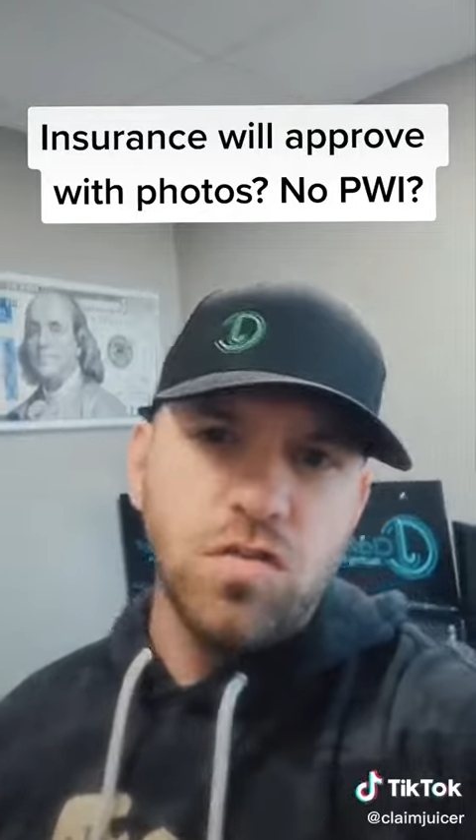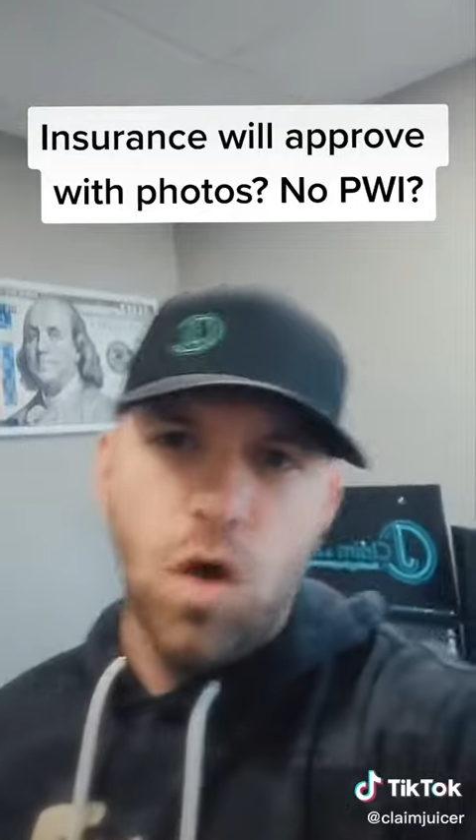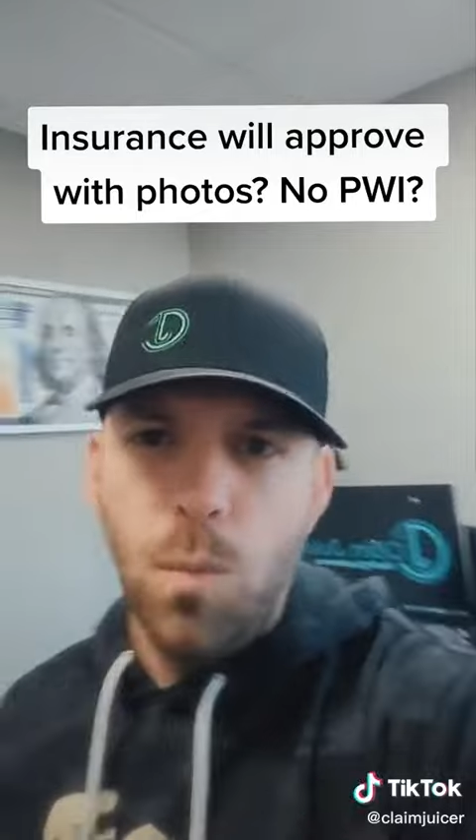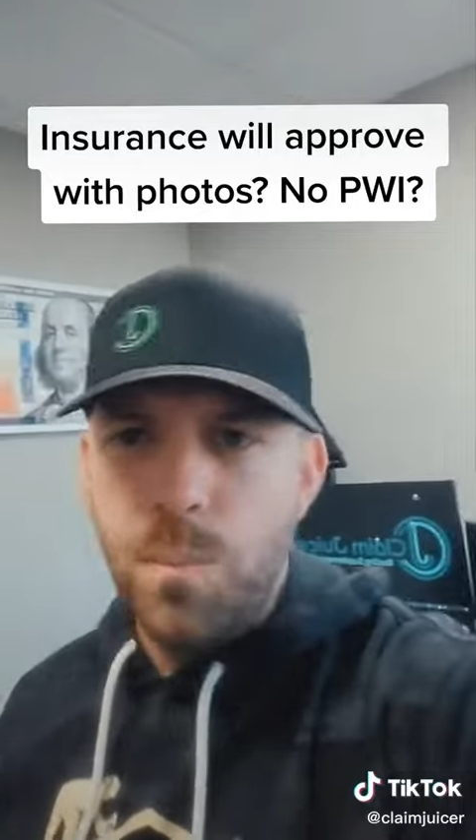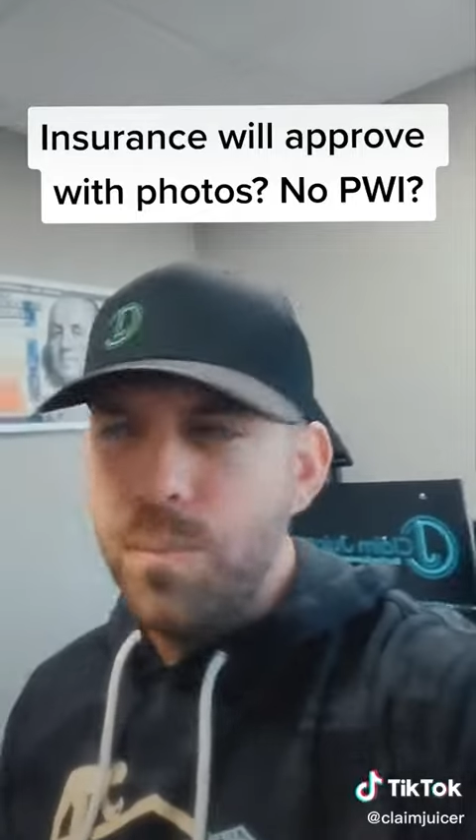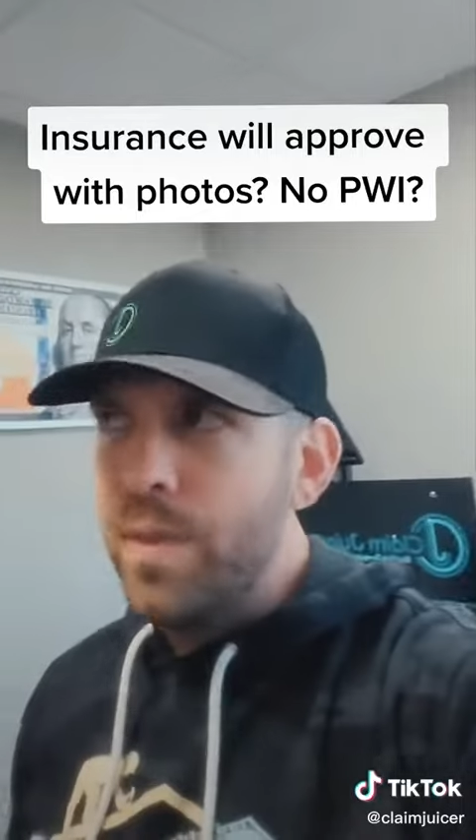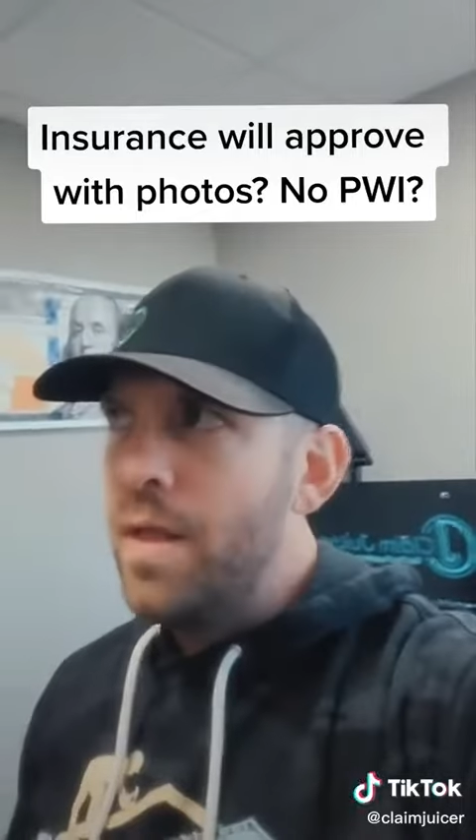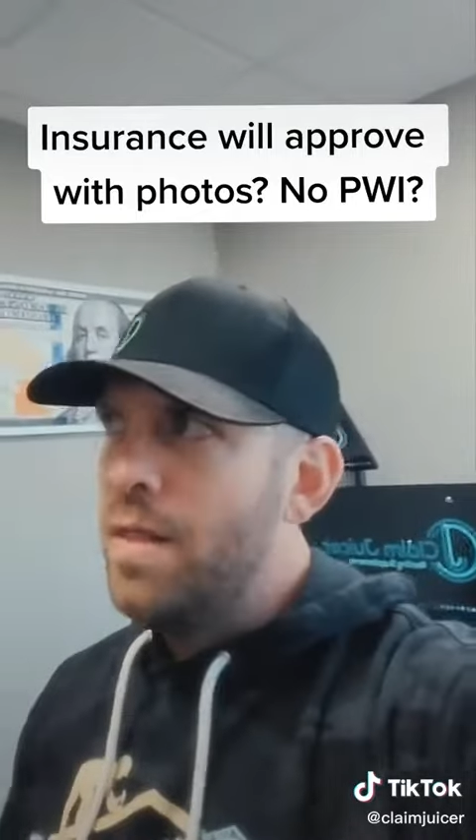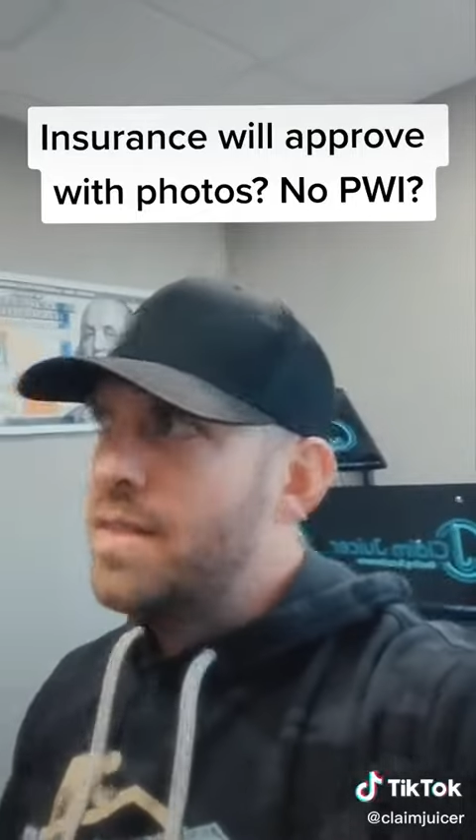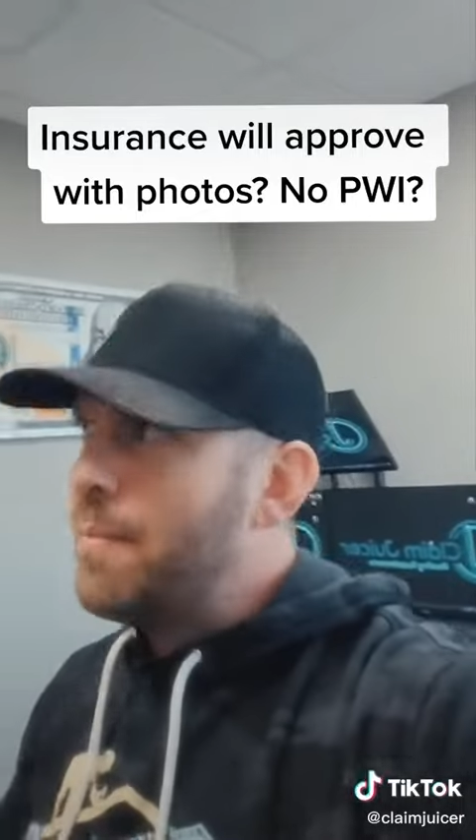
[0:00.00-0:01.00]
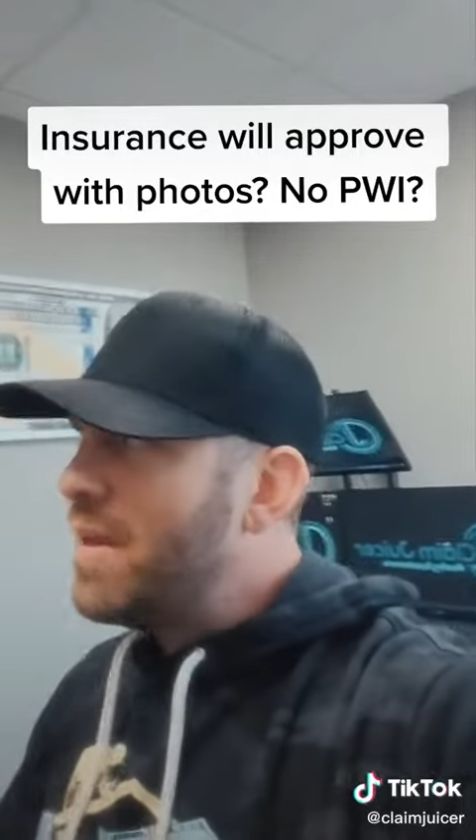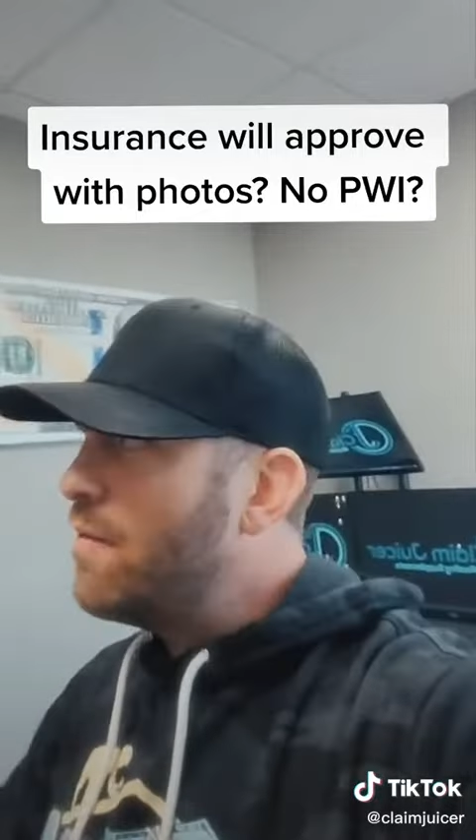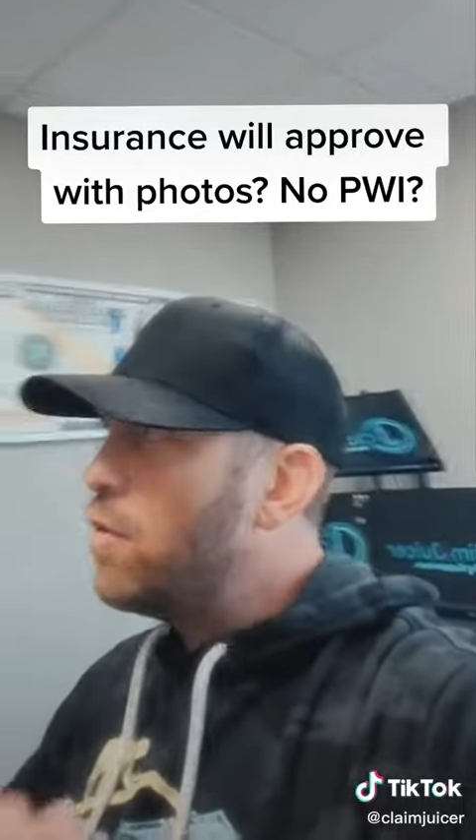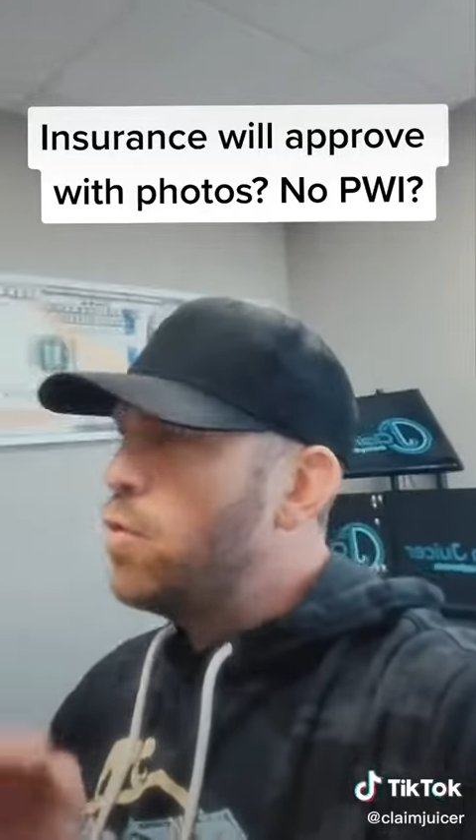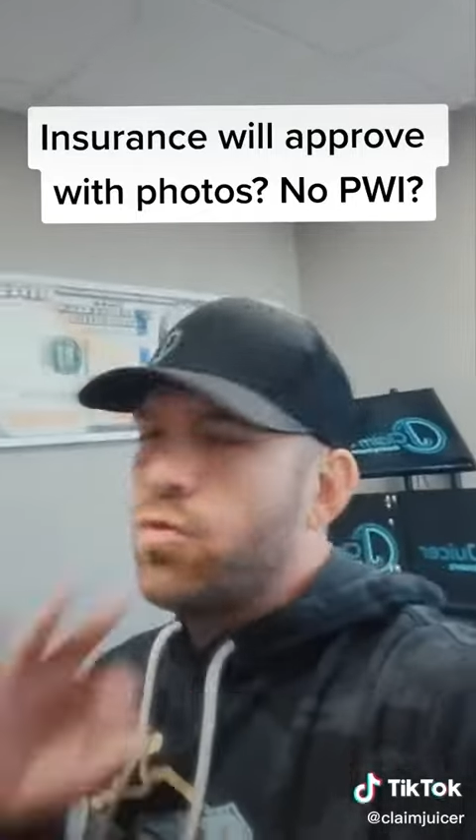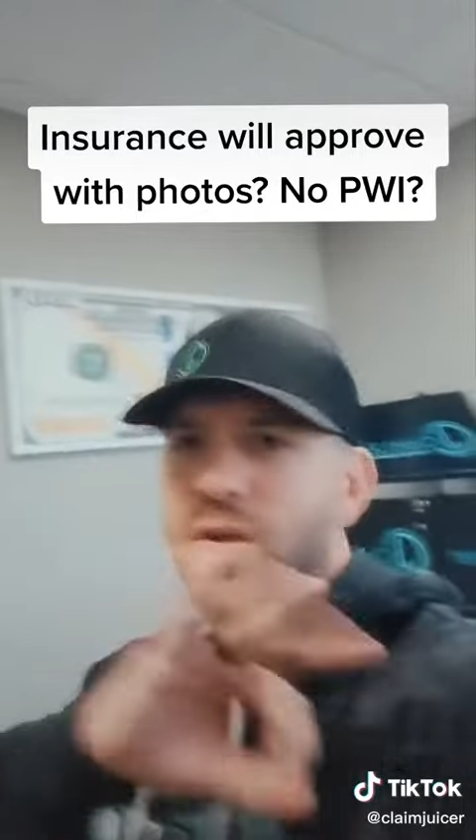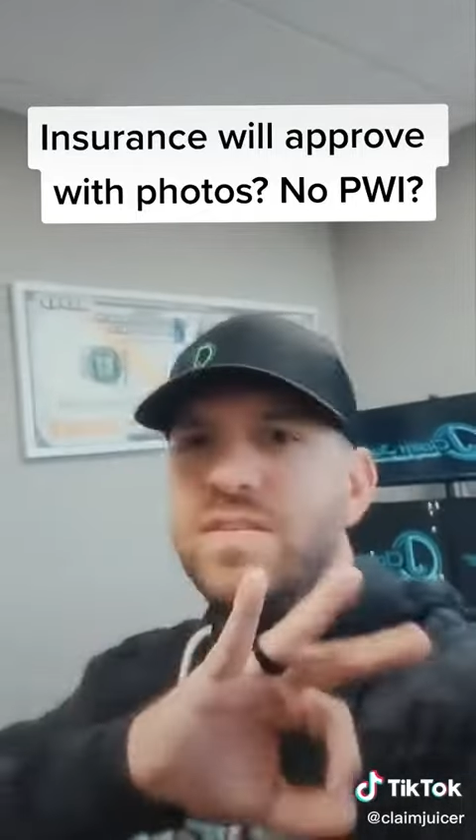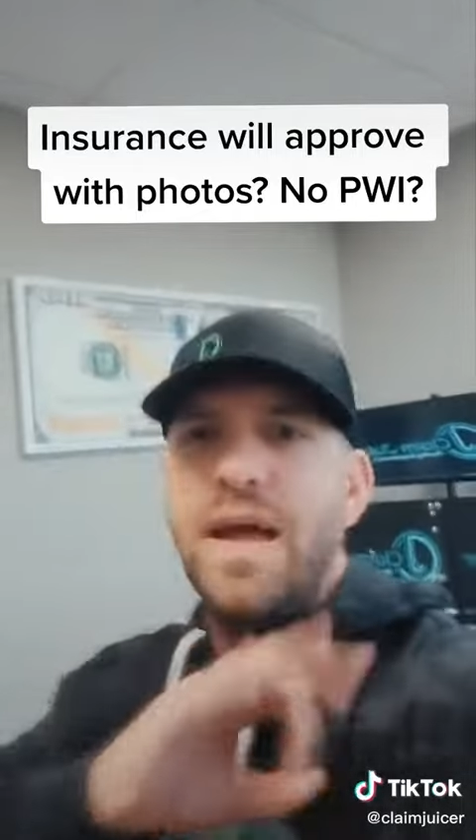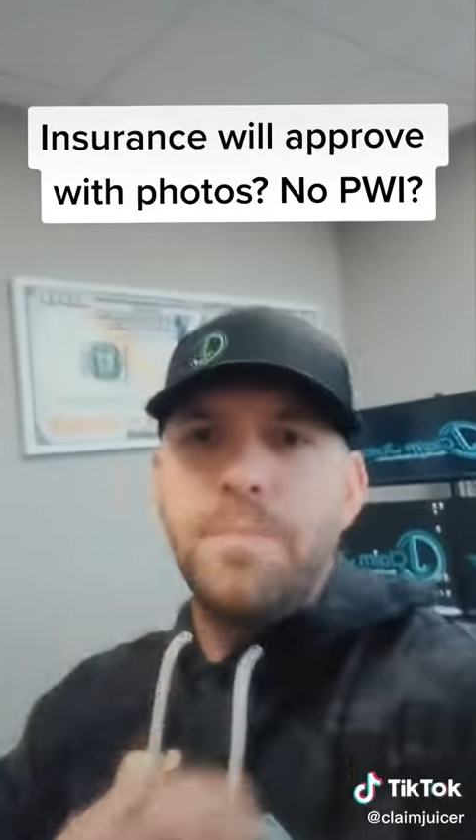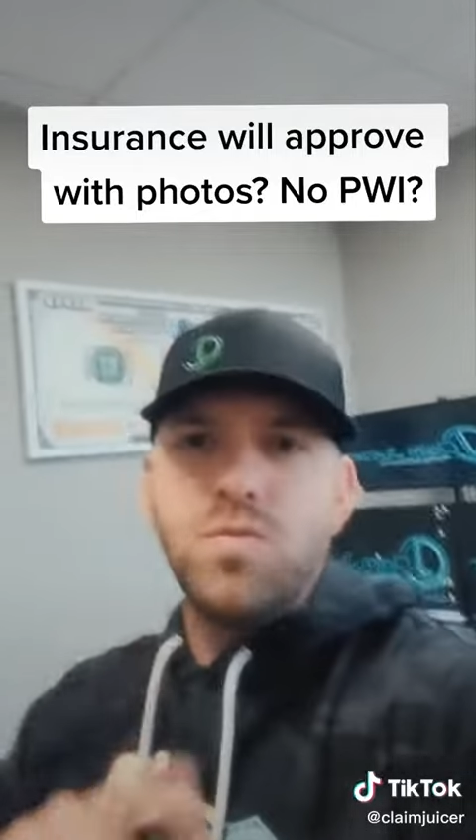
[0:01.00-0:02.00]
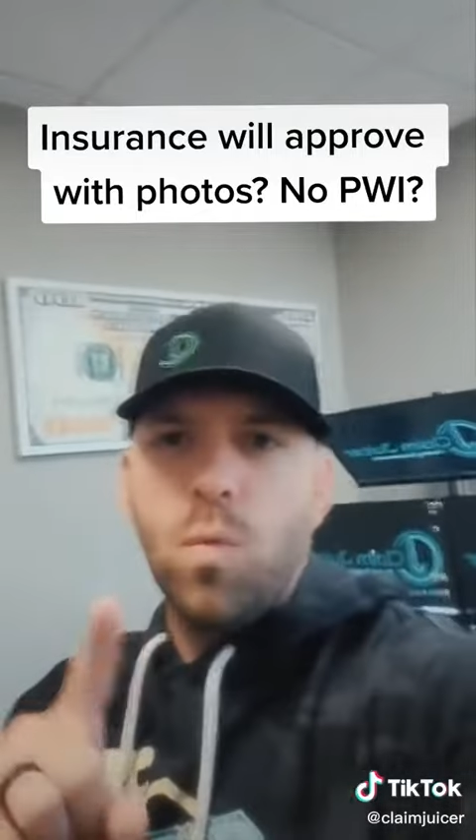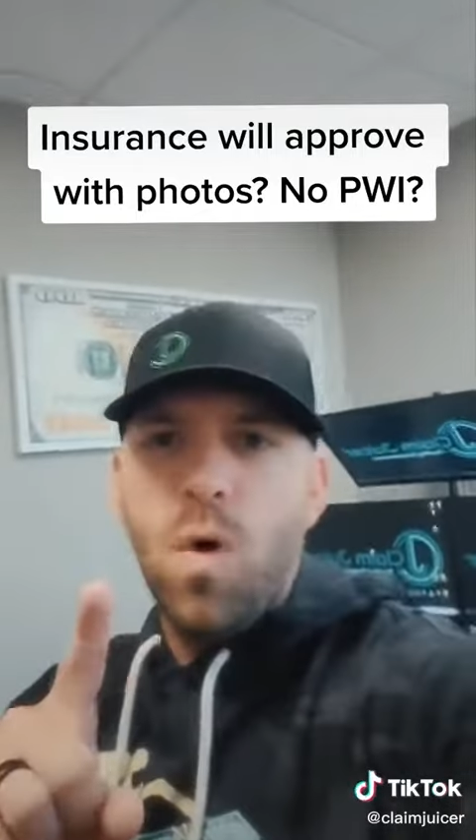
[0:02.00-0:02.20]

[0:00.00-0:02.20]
So let me give you three steps.